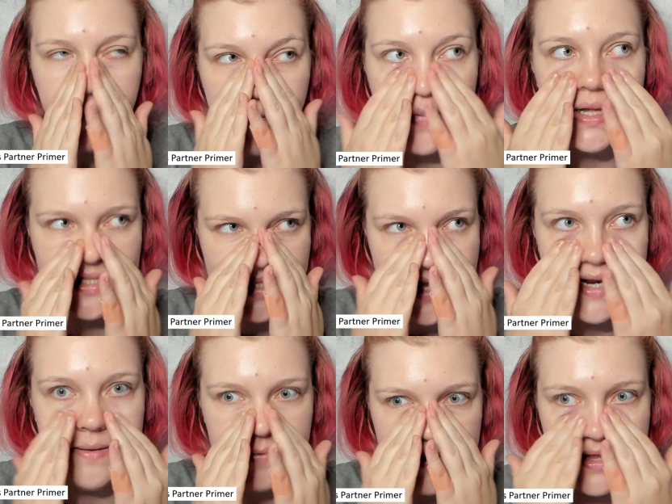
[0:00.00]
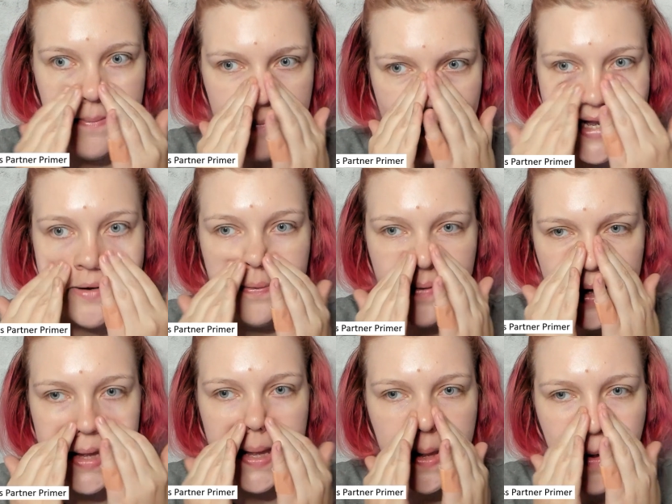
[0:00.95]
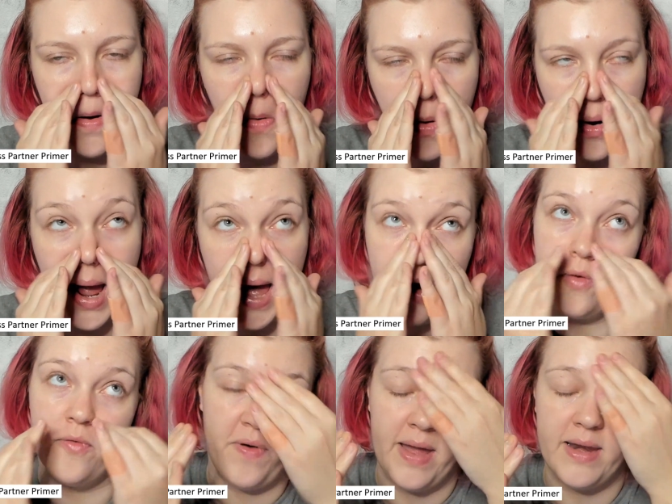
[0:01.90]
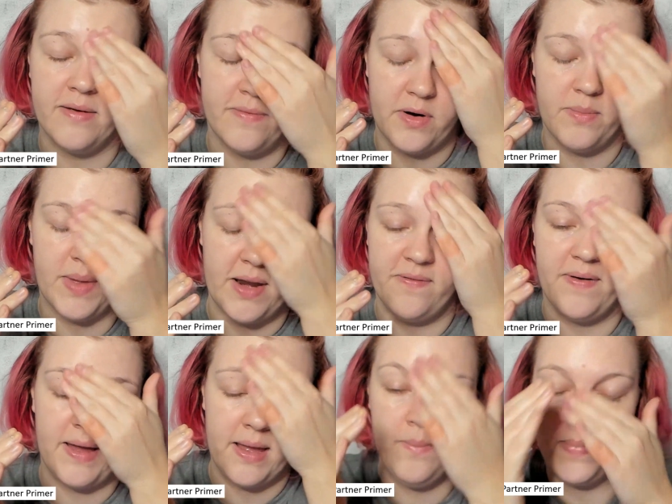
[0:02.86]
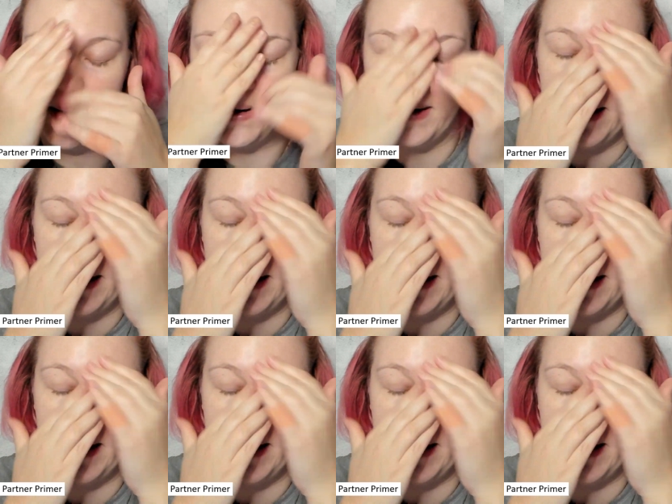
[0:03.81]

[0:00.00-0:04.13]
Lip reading: it's not even that mattifying, or I don't find it very mattifying, but